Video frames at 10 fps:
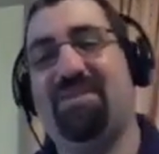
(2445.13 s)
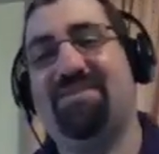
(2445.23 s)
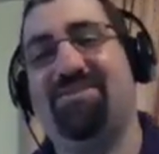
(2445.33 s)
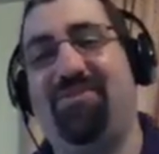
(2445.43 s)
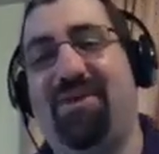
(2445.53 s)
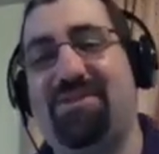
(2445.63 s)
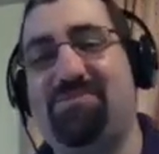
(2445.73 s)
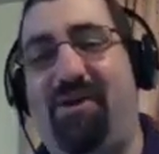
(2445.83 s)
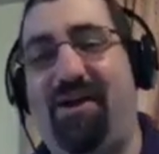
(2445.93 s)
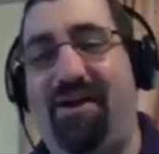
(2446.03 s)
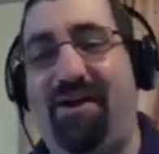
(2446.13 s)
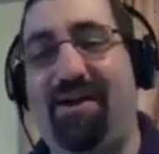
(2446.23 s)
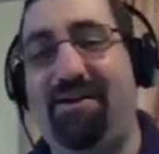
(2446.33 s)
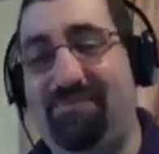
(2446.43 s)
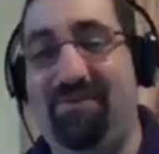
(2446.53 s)
So that's
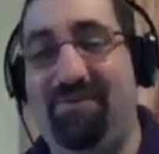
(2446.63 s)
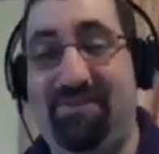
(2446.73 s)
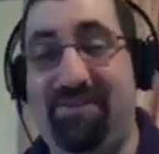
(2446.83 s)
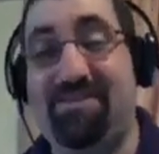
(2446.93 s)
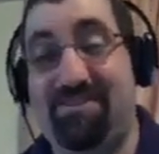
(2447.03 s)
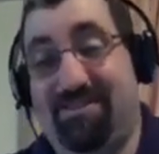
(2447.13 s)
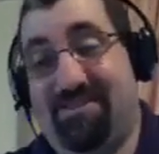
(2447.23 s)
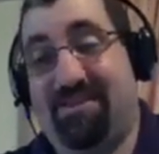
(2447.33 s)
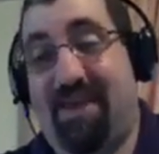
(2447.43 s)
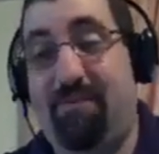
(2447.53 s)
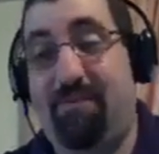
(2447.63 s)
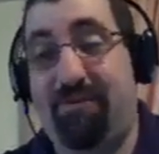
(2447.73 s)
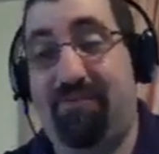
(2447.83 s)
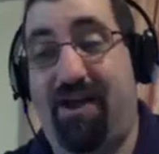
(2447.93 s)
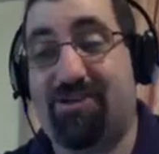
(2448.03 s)
why this came out
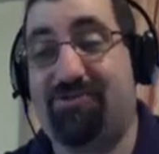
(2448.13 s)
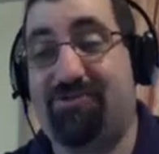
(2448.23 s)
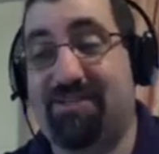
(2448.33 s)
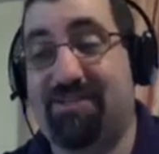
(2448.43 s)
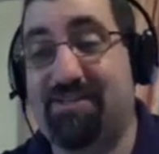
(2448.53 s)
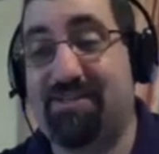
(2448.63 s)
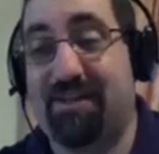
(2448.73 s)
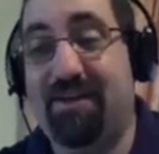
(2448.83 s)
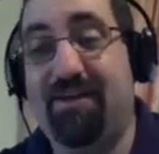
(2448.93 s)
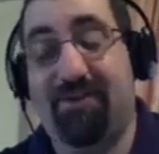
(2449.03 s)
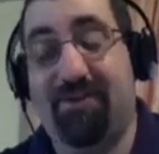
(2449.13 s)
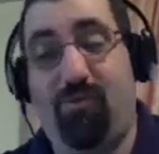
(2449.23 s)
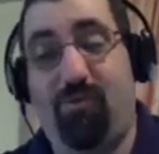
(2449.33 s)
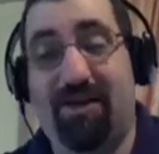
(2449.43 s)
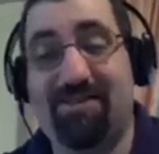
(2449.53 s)
of actual necessity.
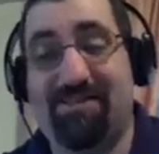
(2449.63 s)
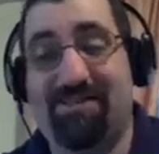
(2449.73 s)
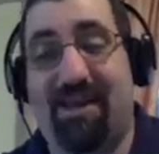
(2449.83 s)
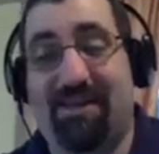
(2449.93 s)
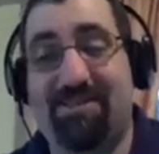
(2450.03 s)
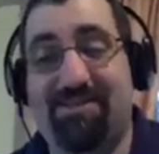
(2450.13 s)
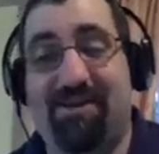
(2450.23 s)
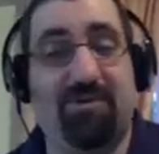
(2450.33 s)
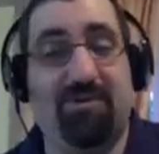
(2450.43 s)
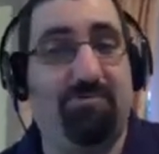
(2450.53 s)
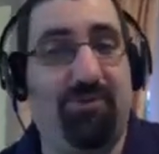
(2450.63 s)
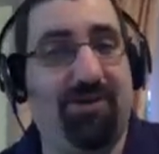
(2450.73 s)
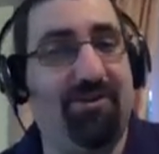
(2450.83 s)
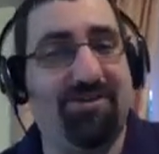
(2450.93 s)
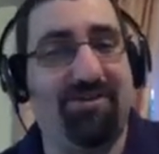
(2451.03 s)
That case study was
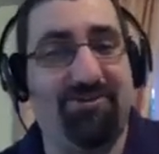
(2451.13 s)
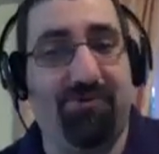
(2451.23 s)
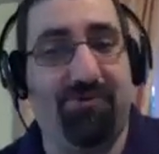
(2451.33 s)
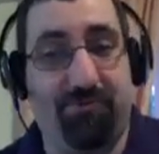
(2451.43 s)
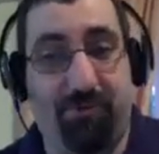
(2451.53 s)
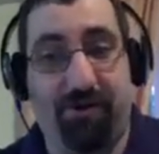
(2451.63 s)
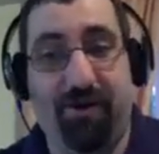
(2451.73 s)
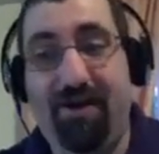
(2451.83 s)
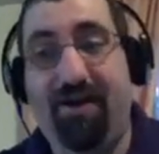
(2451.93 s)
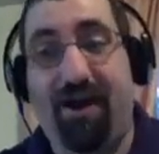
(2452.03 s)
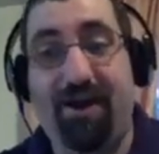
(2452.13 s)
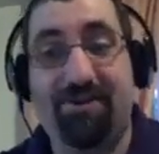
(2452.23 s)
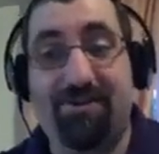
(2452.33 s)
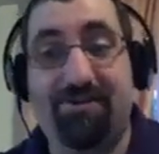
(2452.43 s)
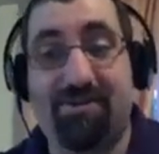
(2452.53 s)
pretty close to the truth where I
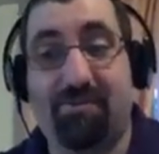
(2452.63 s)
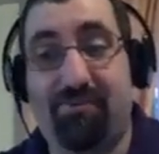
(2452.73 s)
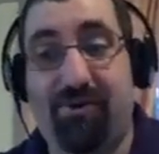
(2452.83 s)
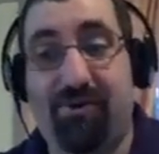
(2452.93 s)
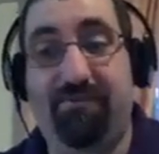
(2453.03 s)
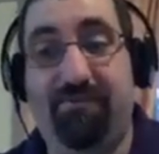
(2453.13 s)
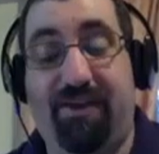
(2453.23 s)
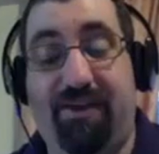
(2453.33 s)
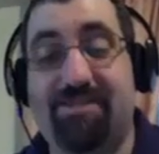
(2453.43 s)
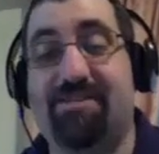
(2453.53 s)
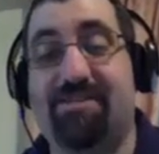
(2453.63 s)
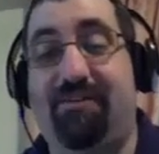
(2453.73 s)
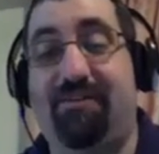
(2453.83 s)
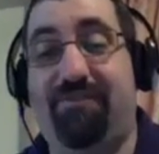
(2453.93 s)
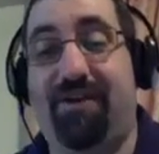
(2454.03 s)
had to do some pretty fancy
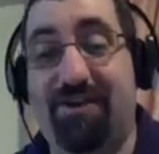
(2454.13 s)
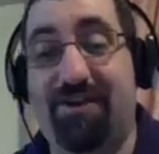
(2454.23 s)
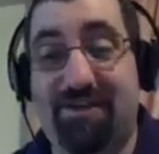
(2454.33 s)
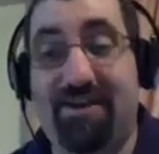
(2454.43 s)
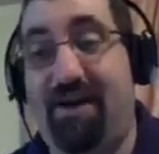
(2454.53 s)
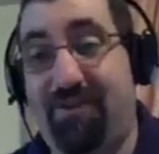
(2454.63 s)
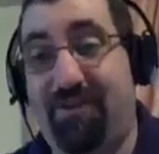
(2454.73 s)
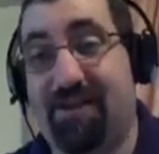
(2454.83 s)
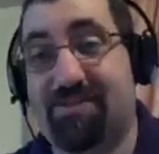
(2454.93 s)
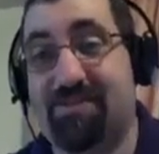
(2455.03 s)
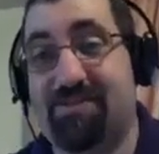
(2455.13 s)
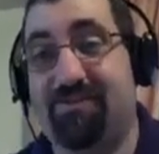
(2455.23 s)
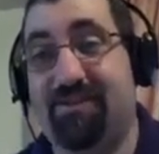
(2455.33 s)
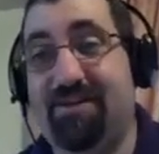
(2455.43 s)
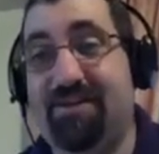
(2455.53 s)
stuff and I didn't have the access
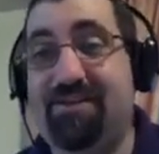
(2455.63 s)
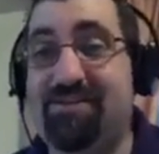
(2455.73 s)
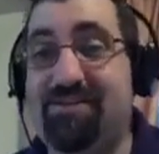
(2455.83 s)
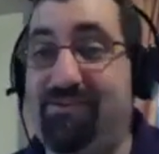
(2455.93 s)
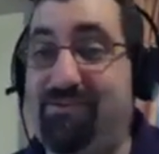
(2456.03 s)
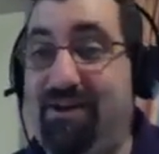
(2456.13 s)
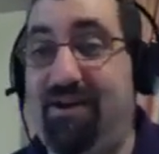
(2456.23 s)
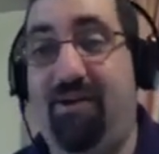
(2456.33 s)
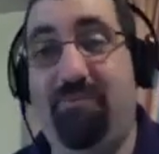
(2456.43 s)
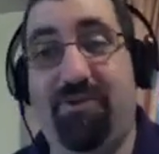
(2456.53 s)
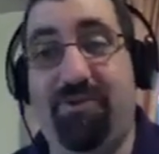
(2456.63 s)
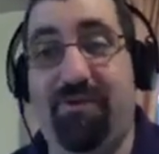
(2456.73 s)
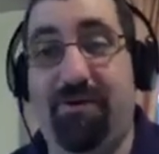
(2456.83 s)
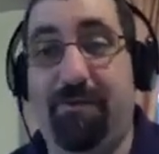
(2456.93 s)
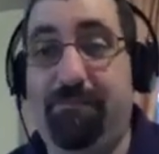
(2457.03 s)
to it. So yeah, I'm with you
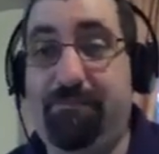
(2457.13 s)
there.